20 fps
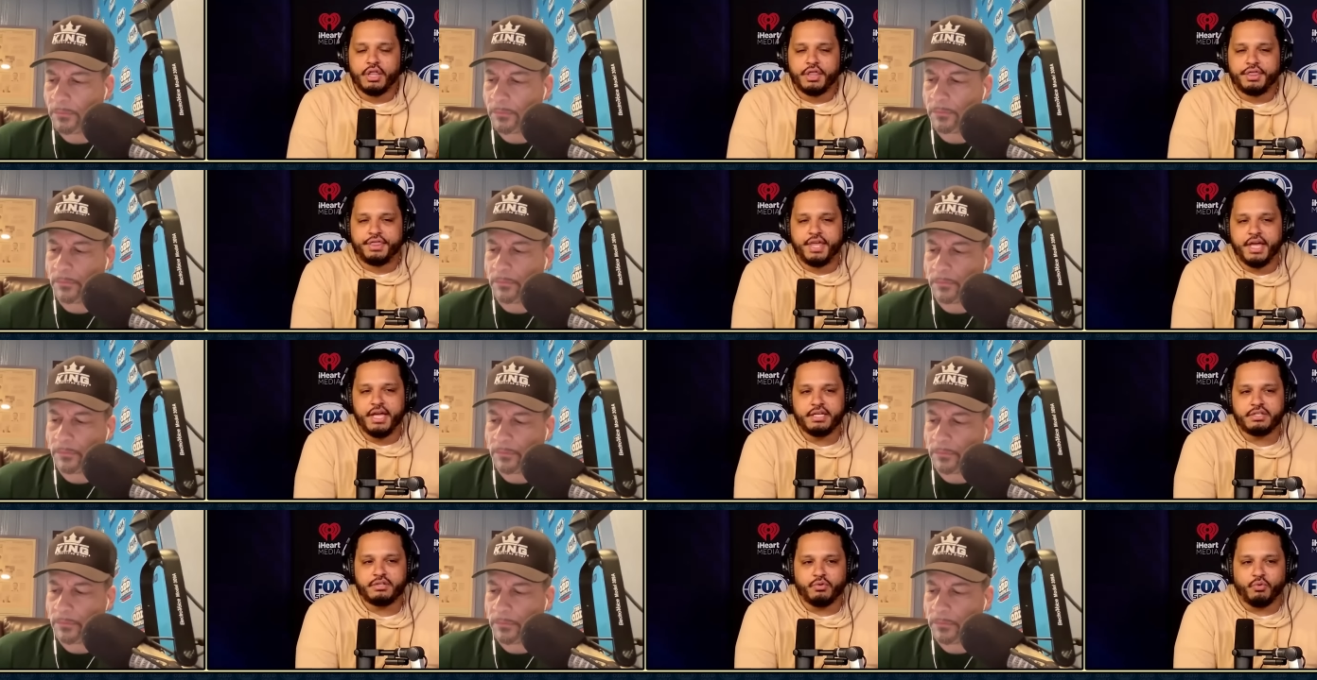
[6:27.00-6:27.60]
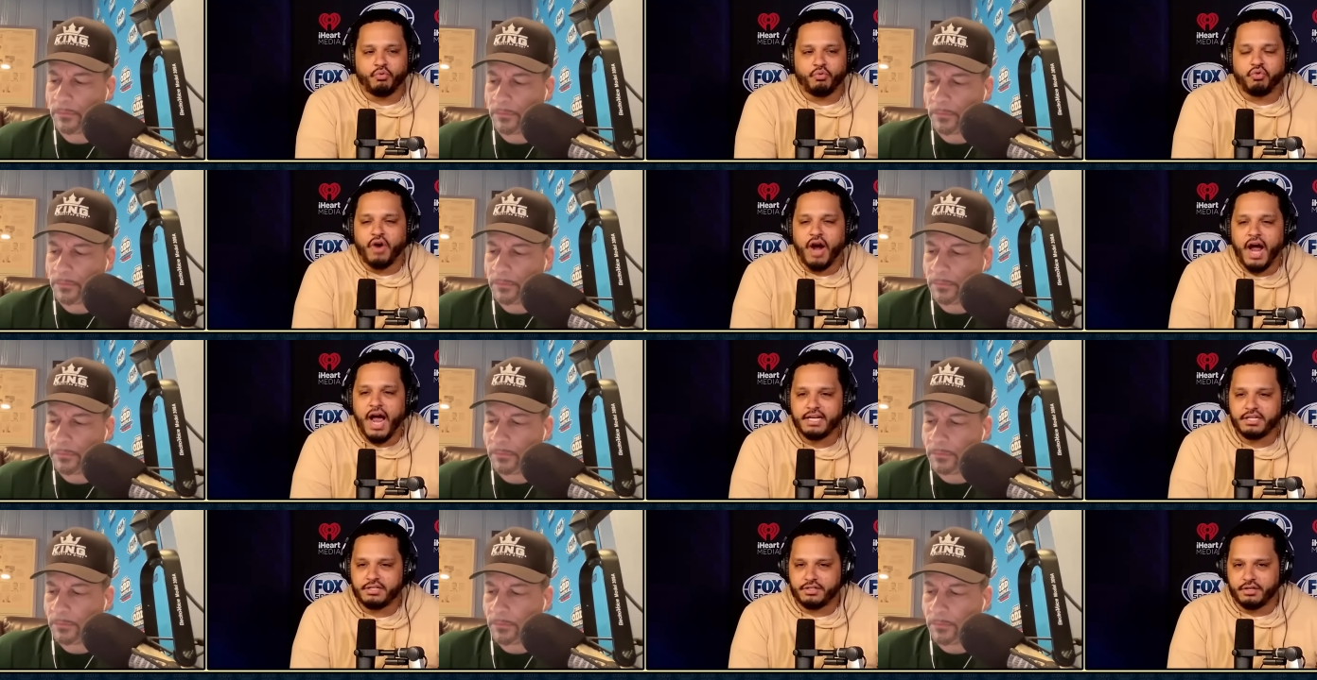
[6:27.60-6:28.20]
Speaker 1: this
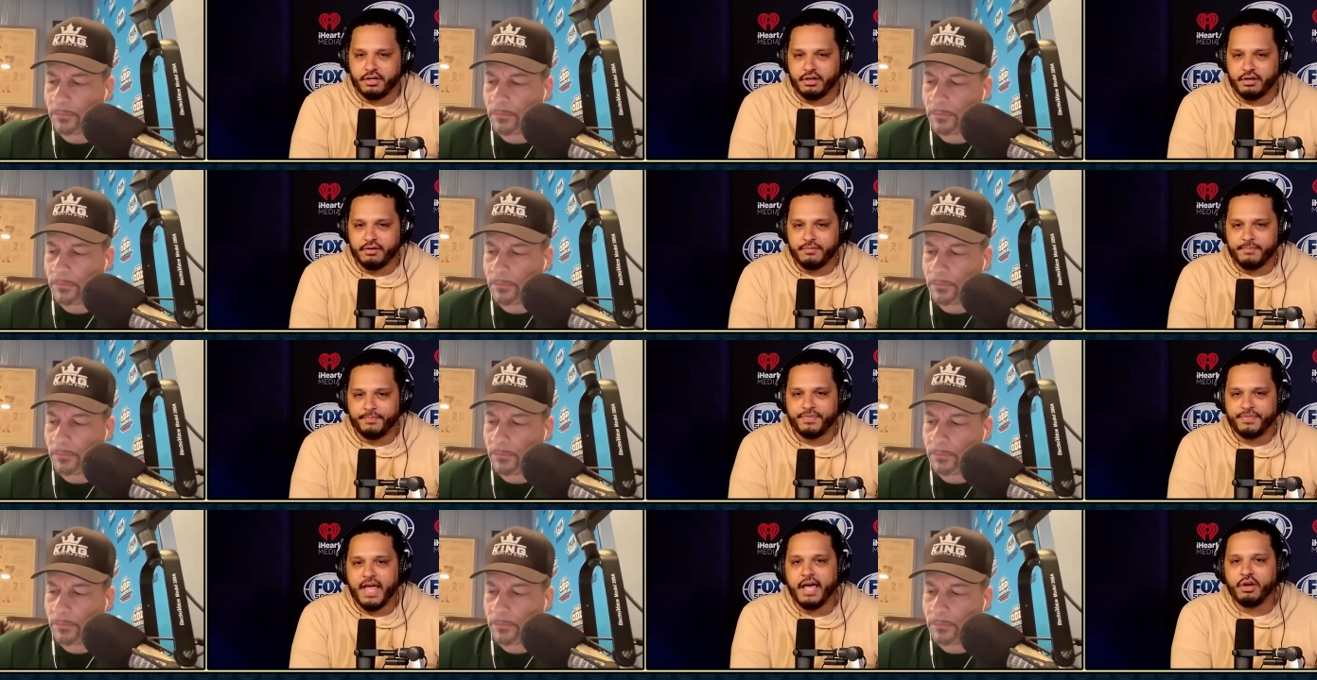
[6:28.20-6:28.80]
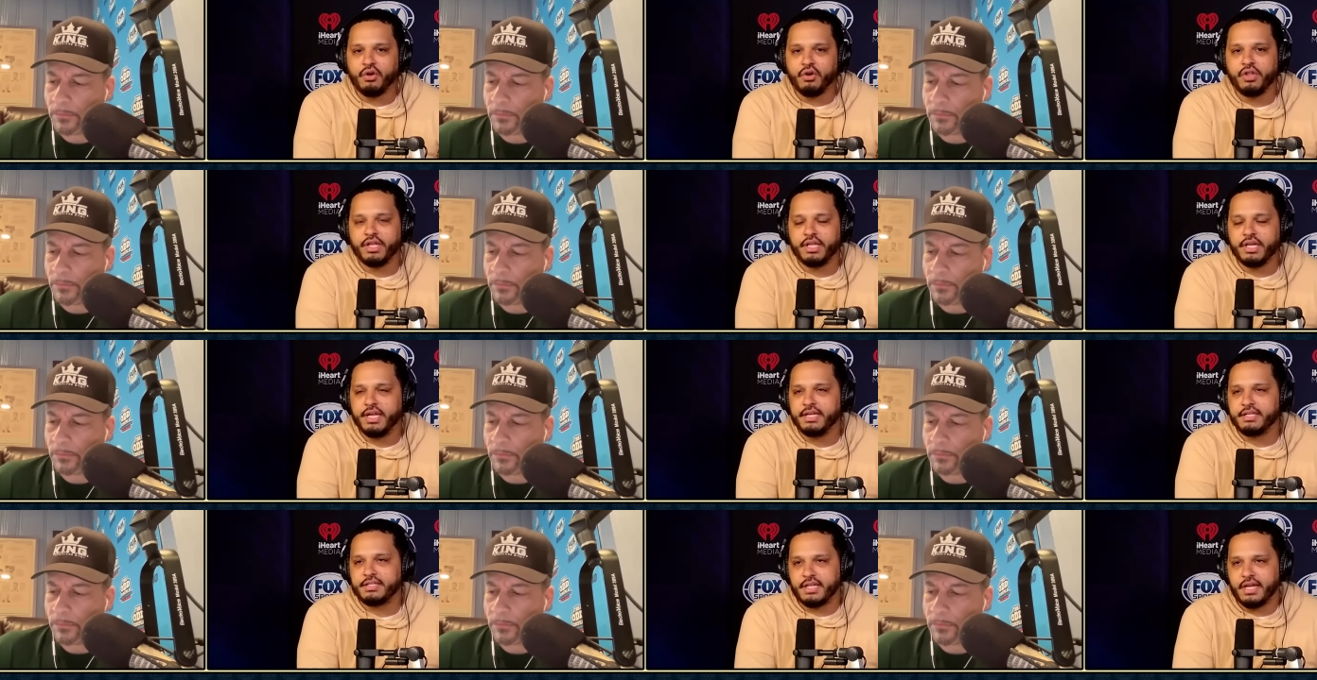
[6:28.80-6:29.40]
roster not only
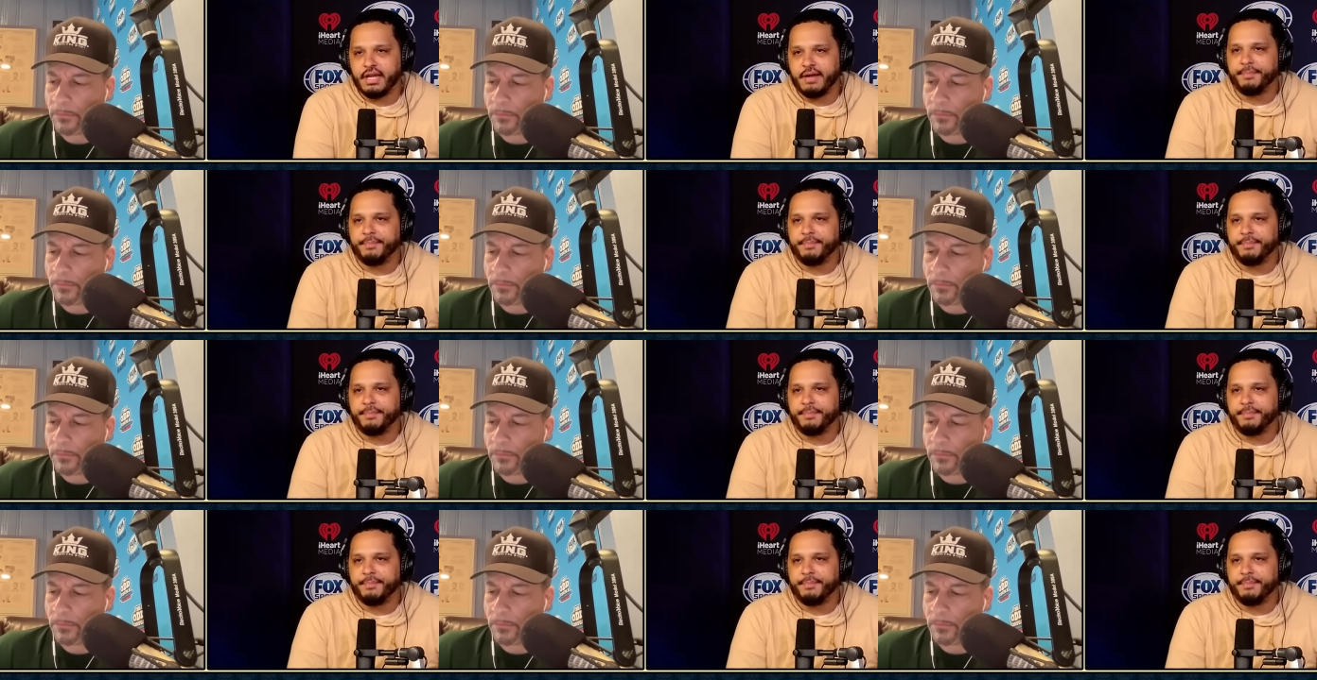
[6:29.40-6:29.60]
needs to